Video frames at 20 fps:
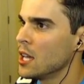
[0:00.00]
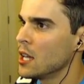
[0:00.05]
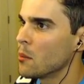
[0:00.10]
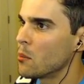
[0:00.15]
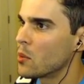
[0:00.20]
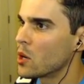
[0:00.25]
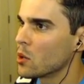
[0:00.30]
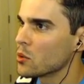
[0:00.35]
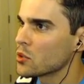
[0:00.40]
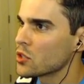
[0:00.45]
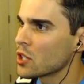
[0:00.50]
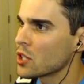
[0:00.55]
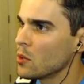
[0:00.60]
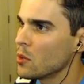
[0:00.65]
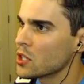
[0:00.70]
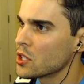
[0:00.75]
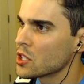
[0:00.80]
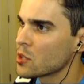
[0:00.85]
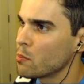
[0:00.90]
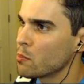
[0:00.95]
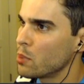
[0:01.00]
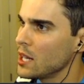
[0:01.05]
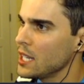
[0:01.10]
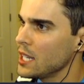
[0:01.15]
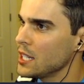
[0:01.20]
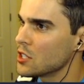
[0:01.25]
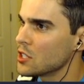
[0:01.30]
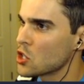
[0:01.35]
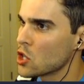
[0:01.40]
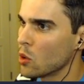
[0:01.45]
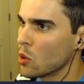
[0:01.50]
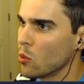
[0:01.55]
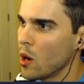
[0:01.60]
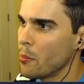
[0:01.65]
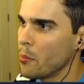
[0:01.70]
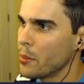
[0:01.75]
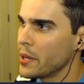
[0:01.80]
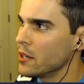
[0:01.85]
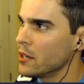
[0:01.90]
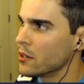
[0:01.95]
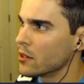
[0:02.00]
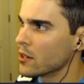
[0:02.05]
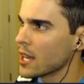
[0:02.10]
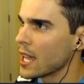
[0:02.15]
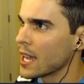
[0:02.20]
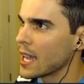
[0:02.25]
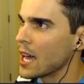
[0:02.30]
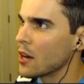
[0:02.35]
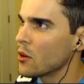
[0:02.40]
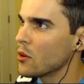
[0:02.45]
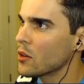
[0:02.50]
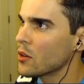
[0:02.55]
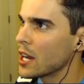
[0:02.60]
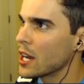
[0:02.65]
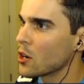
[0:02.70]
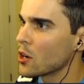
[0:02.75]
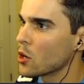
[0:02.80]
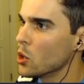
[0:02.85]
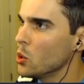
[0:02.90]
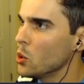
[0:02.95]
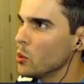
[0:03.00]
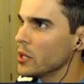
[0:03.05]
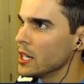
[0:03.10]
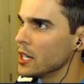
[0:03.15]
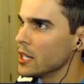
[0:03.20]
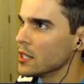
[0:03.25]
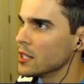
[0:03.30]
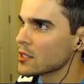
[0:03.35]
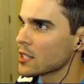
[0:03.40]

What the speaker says: Bro, someone just please show up here. Like, I don't care who it is.